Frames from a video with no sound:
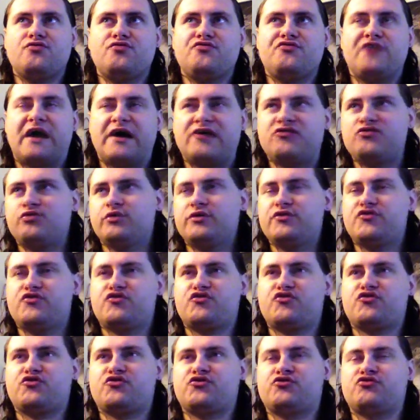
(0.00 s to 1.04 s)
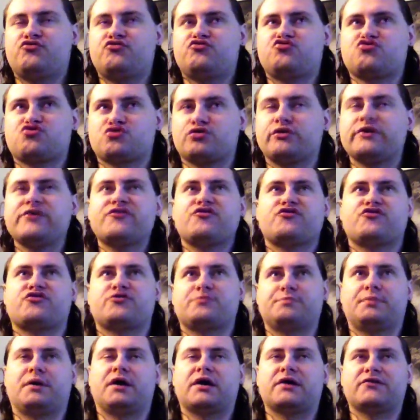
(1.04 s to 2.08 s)
that's what truly
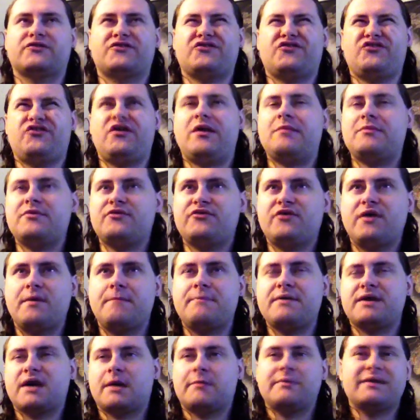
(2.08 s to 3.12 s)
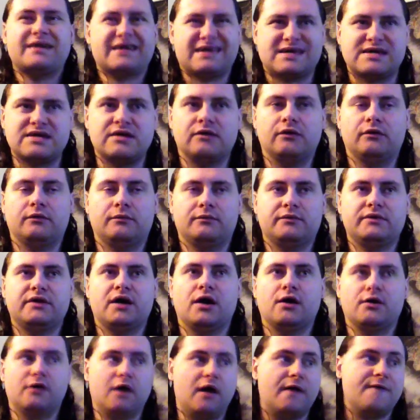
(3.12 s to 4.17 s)
sparked Sami Zayn becoming a heel. You
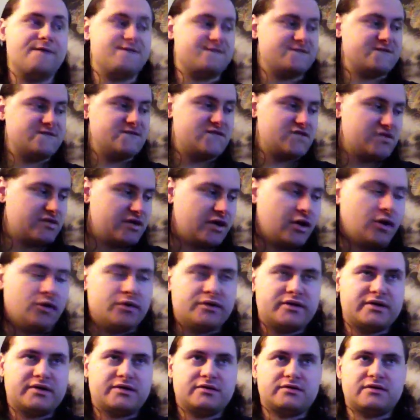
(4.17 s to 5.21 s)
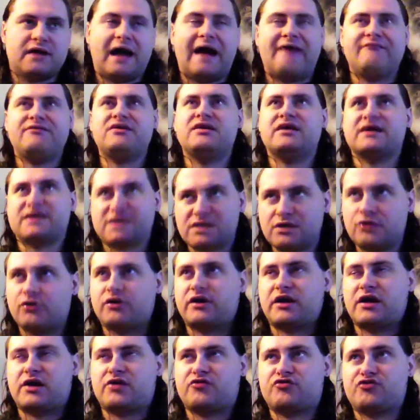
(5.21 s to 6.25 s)
know, of you know having a heel
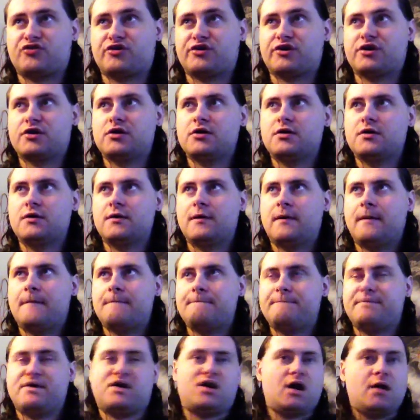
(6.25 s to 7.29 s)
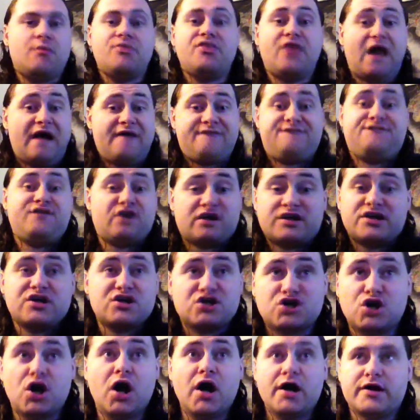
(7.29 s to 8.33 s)
character become that fucking
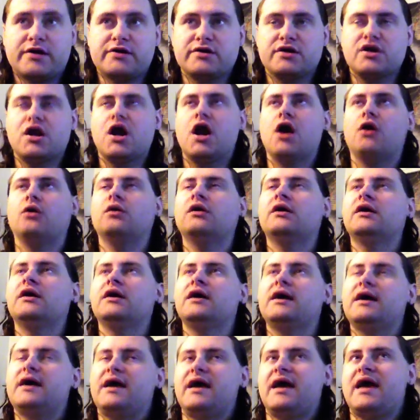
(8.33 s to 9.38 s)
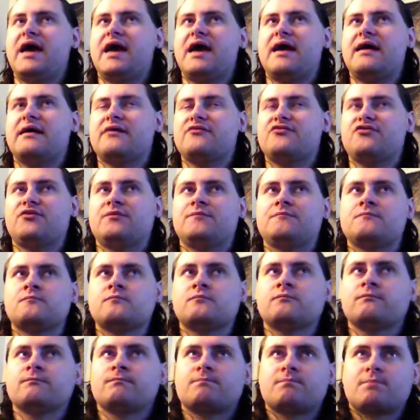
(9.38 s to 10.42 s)
good. You know, and
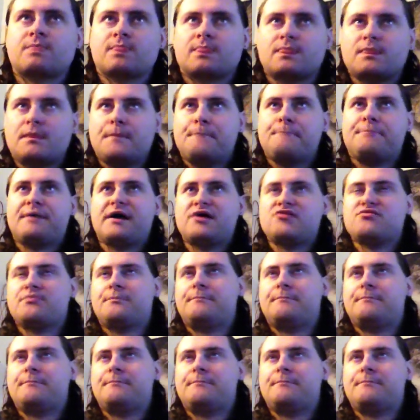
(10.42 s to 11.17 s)
by